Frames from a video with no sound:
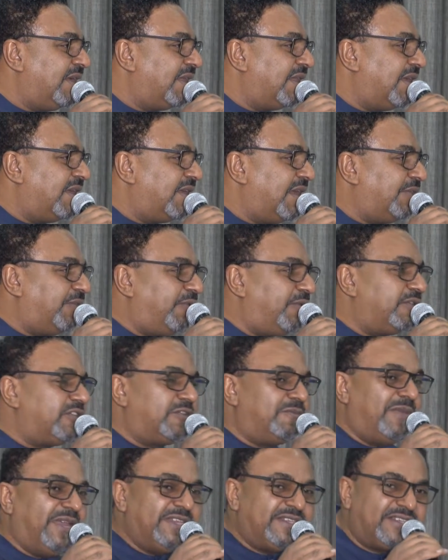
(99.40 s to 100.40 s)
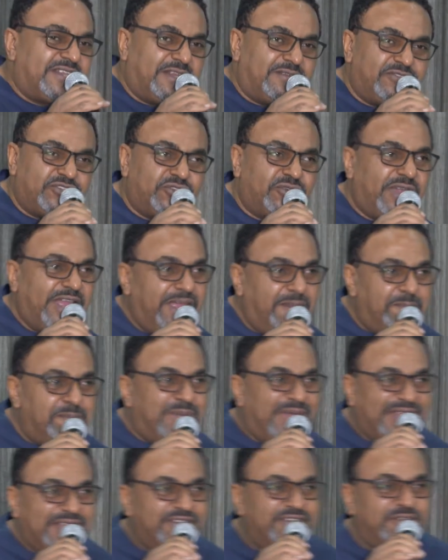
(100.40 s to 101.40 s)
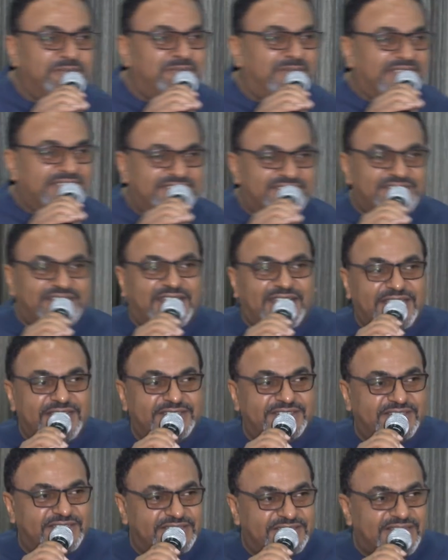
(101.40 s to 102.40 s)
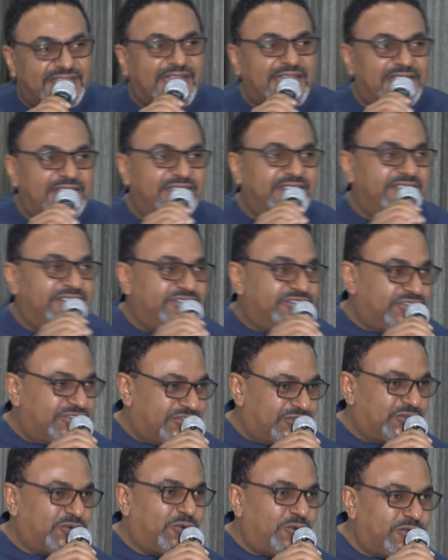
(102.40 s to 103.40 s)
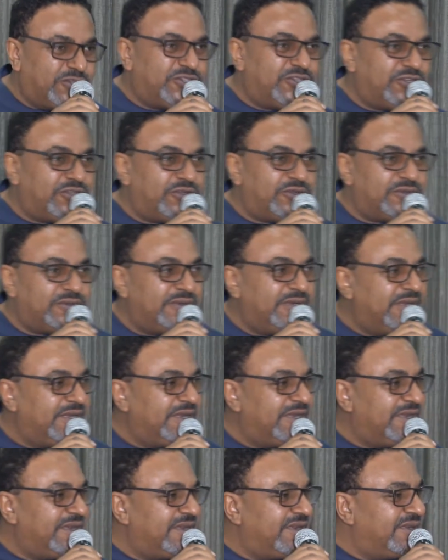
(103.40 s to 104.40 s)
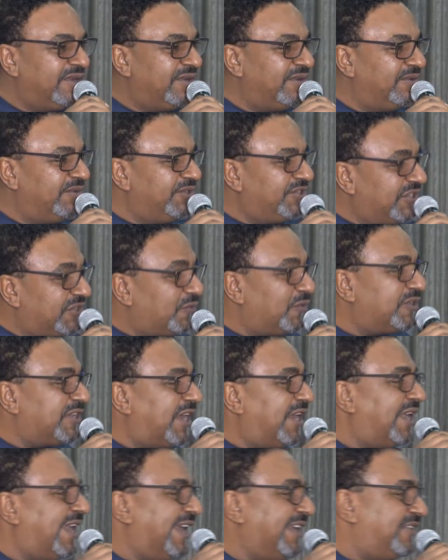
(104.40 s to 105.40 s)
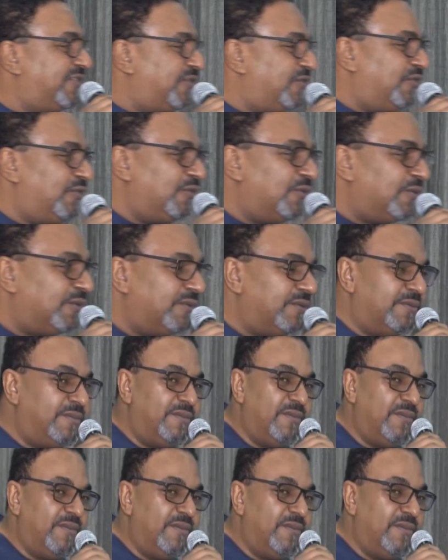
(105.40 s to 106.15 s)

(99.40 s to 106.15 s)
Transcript: And I thought to myself, should I abandon my slides entirely and just talk to you? Which is what I like to do.